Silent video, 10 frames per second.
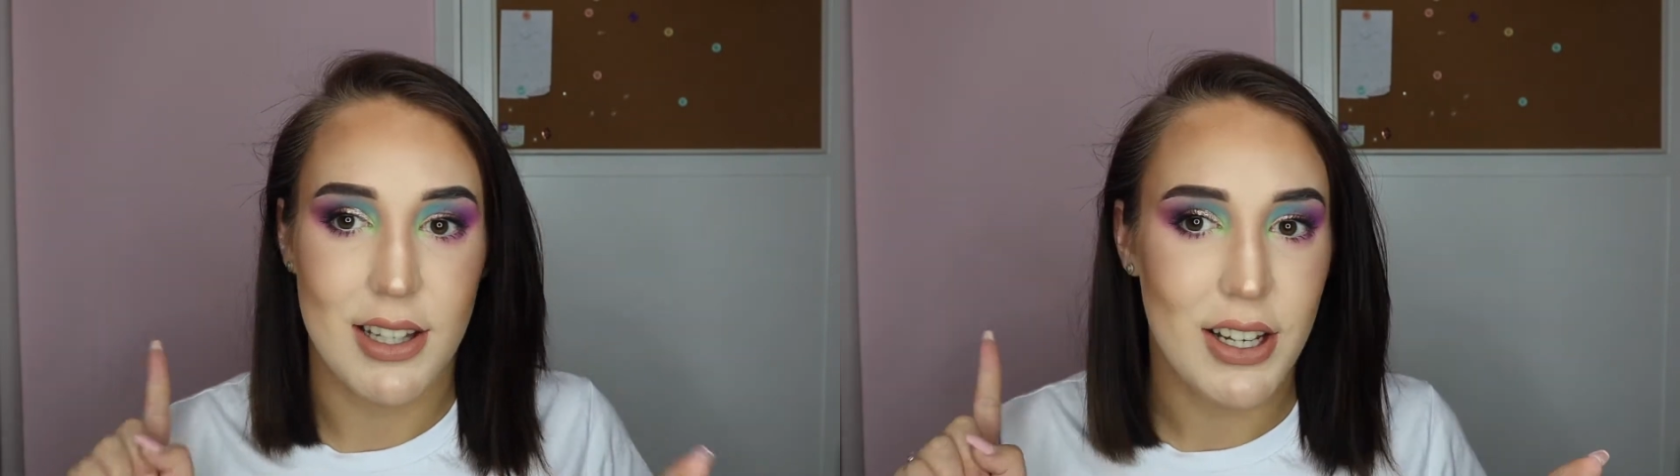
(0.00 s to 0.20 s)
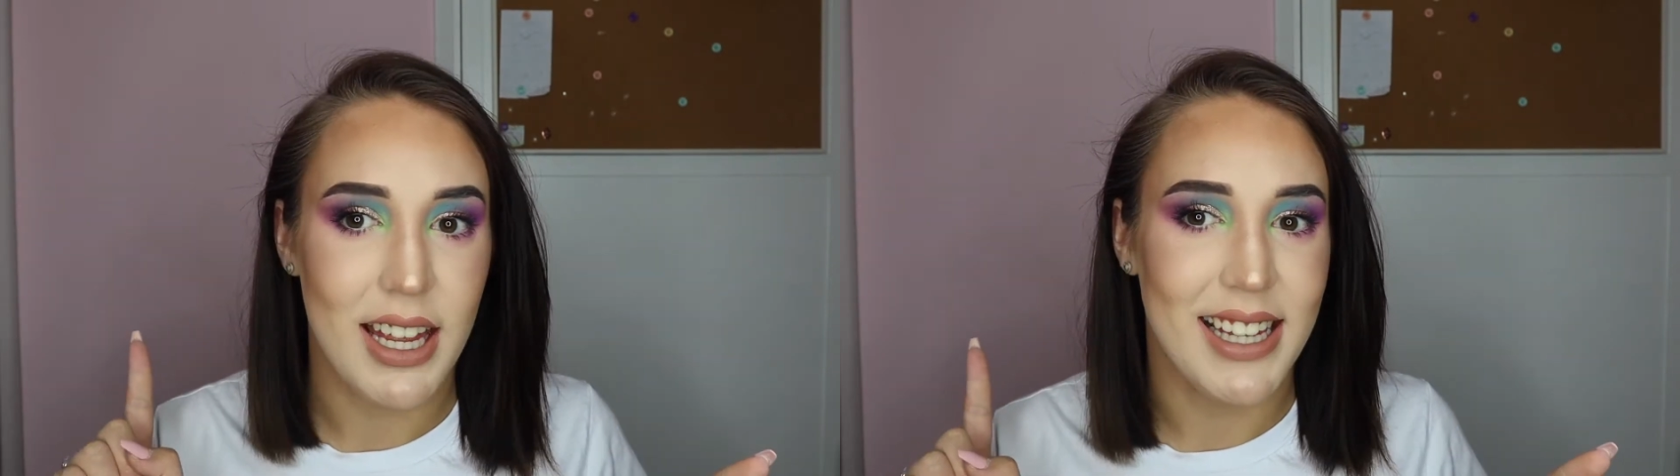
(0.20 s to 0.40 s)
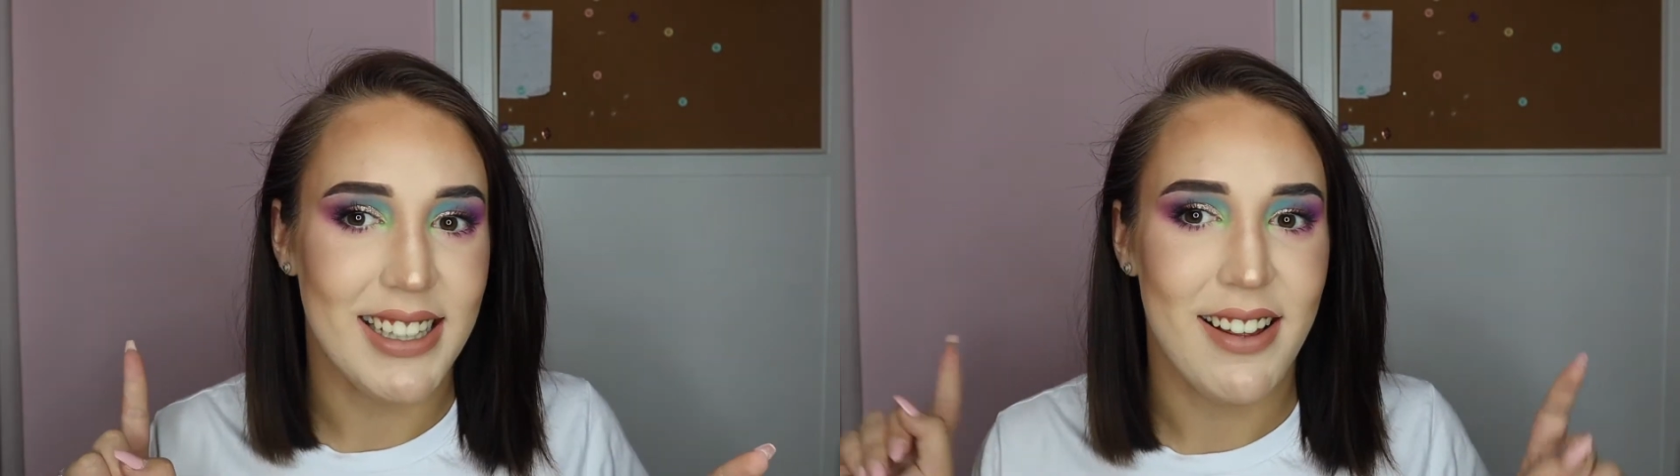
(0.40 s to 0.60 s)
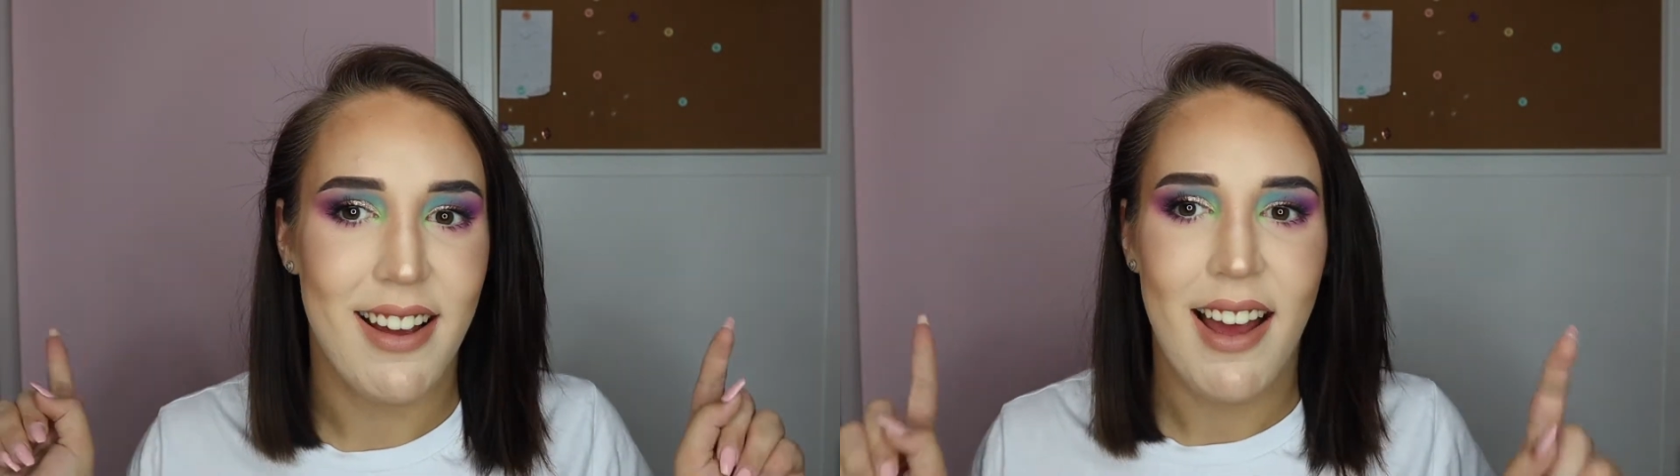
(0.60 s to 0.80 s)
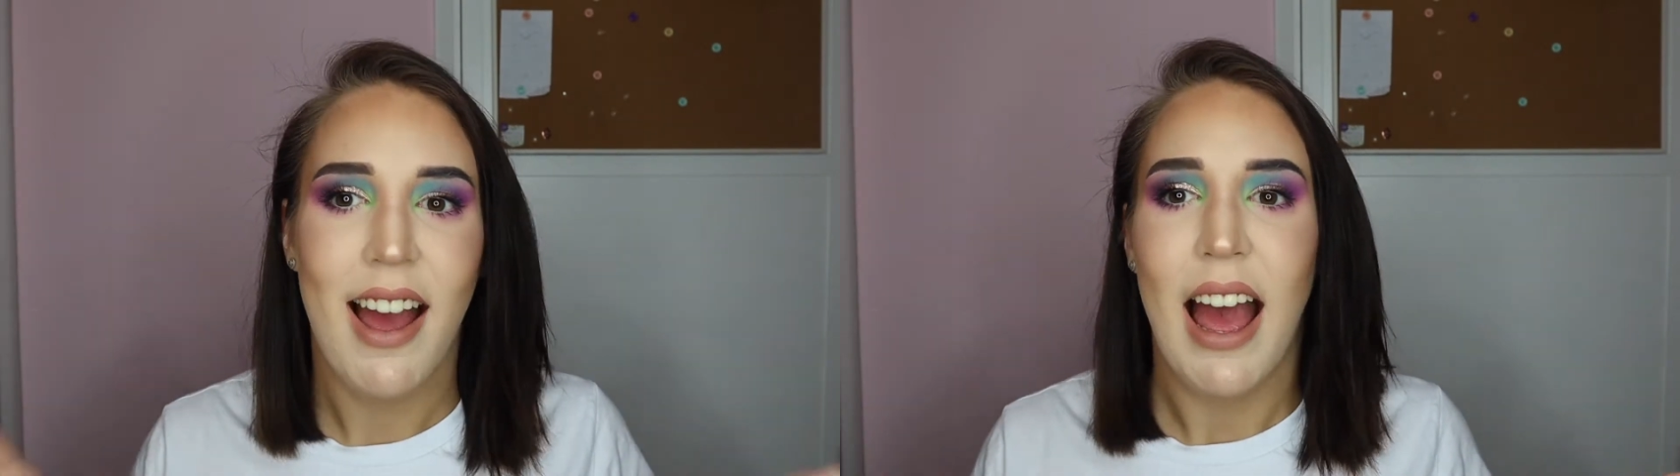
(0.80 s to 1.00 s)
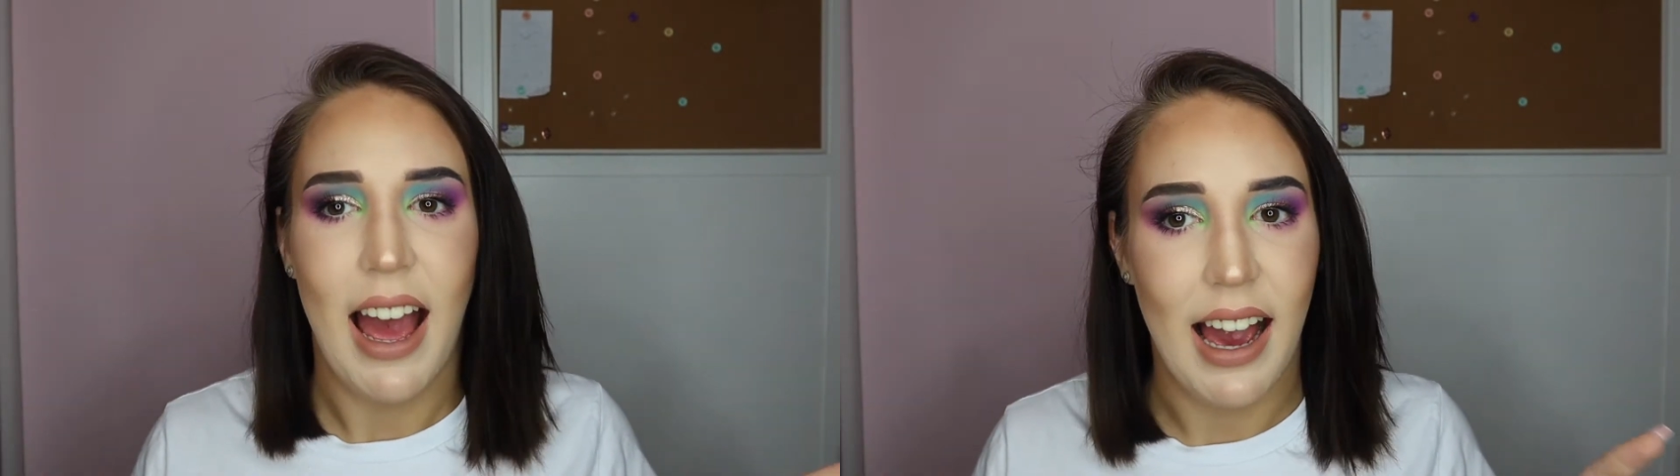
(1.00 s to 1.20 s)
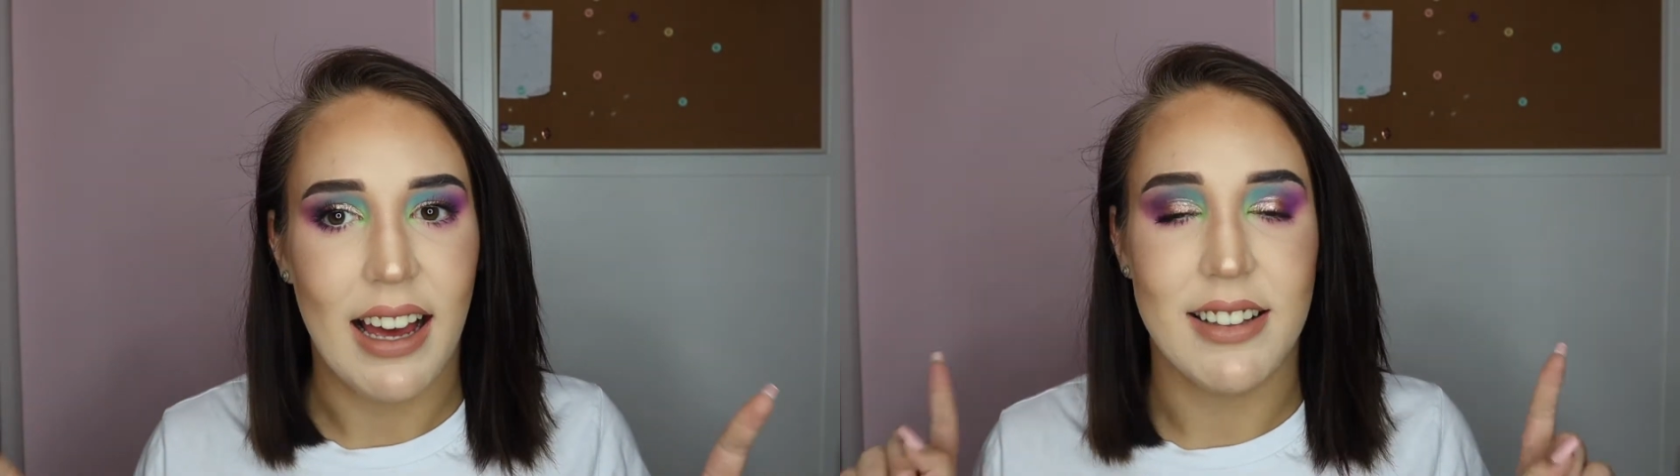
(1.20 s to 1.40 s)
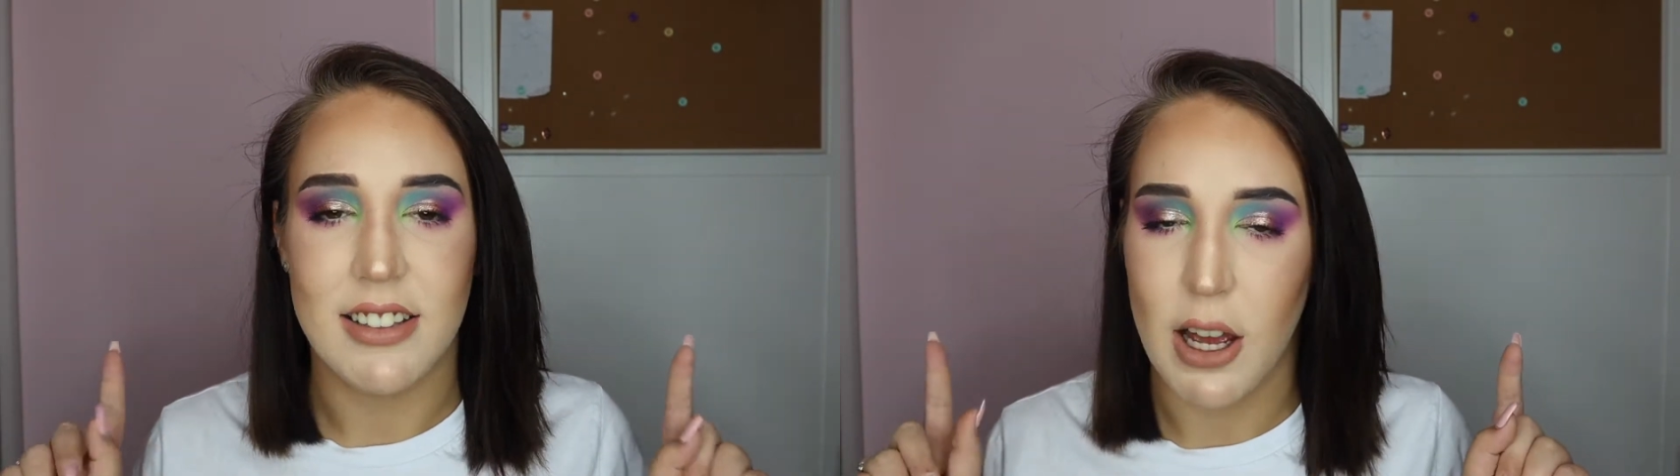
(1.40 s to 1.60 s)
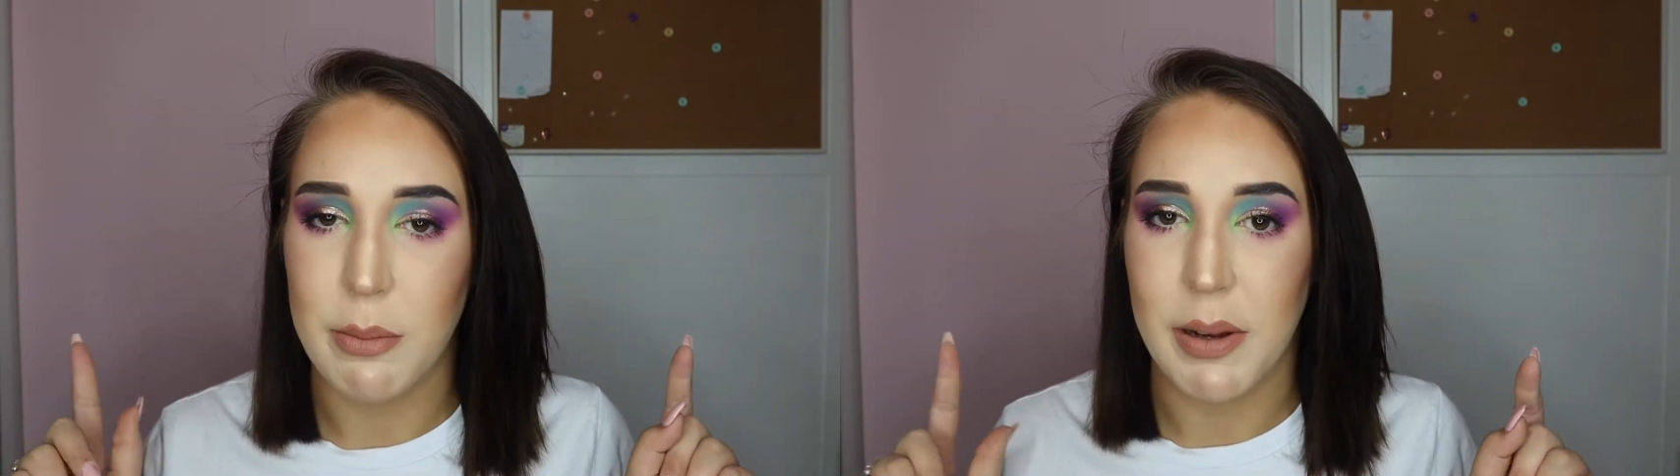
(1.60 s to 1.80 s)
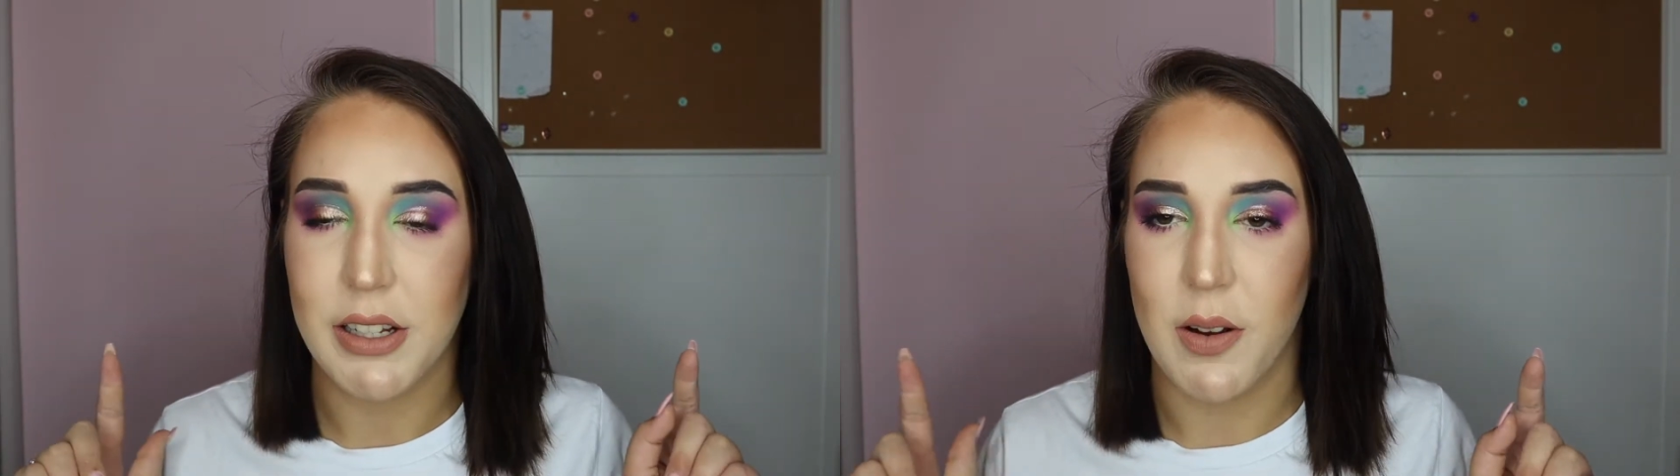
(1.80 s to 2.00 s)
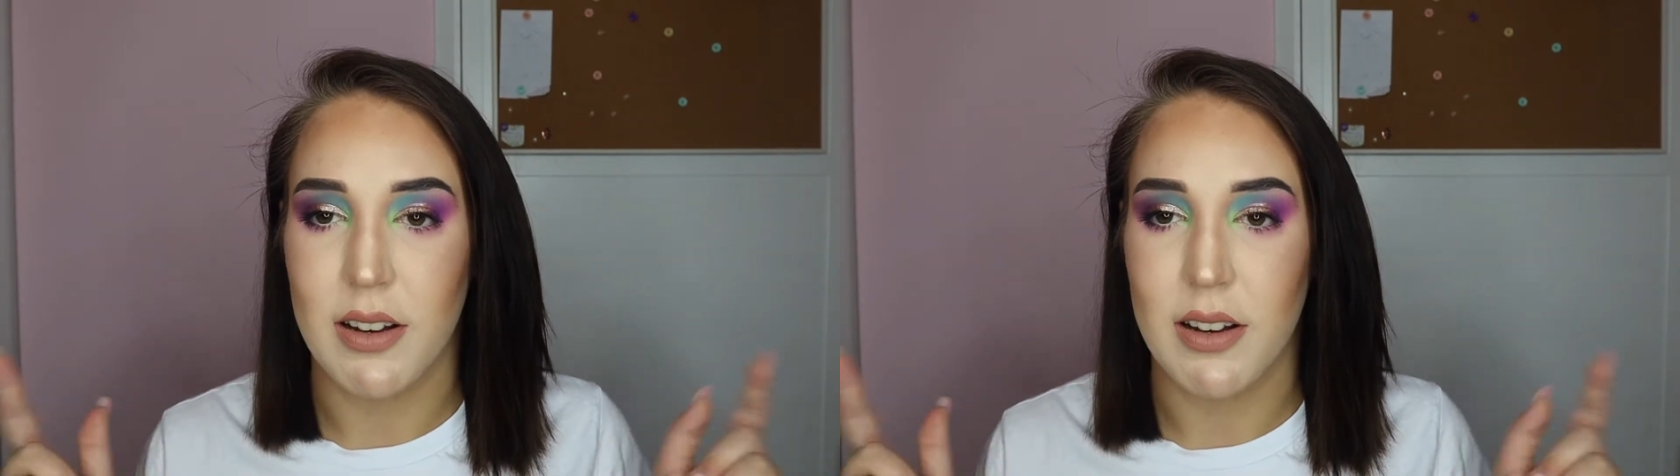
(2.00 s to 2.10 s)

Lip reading: looking, and I'm about to go